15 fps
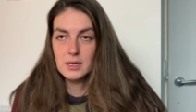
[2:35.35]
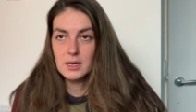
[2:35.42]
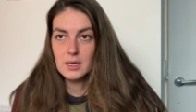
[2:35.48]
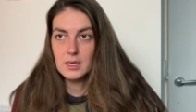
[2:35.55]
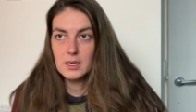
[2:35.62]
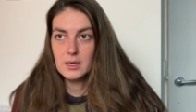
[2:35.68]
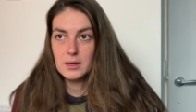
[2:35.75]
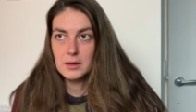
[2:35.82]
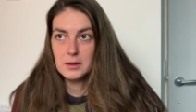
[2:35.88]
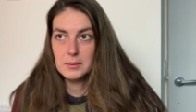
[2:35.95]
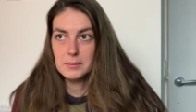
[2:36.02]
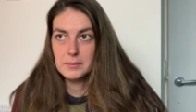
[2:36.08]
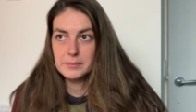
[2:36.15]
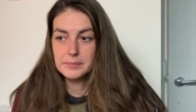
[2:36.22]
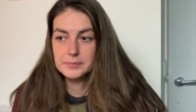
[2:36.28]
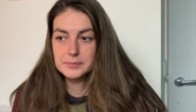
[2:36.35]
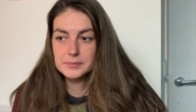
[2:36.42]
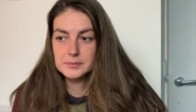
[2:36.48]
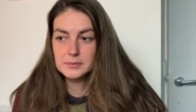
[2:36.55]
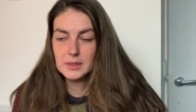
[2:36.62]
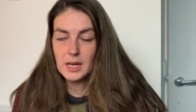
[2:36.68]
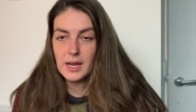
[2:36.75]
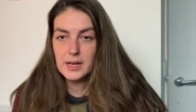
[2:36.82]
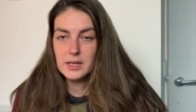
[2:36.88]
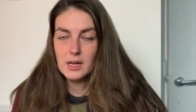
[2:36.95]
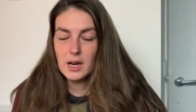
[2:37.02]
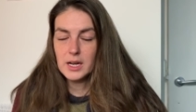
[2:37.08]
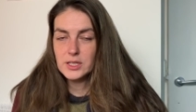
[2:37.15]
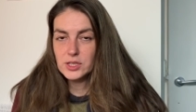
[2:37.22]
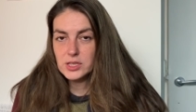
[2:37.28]
And
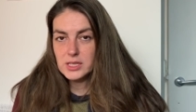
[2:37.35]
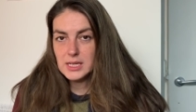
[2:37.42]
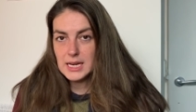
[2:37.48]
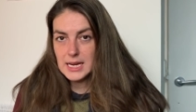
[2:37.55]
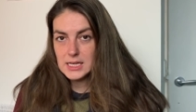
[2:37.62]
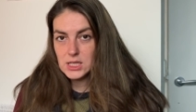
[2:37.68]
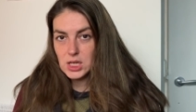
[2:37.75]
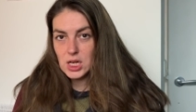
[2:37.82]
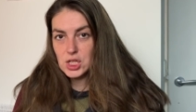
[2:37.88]
I just knit